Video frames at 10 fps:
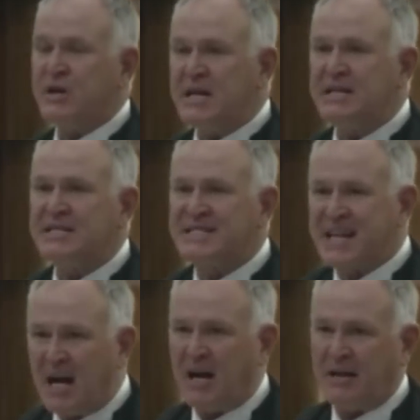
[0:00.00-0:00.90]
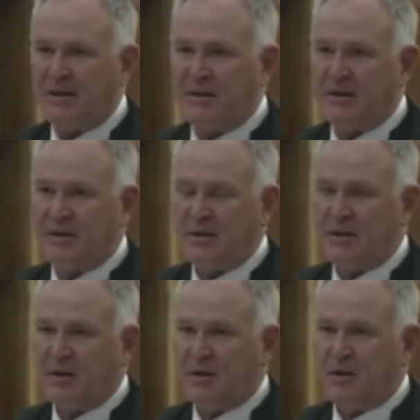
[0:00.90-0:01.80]
designed
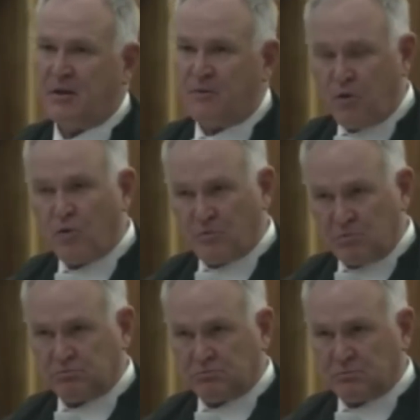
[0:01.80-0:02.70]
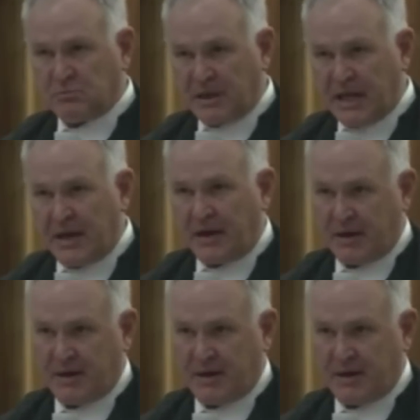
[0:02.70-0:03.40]
for an error.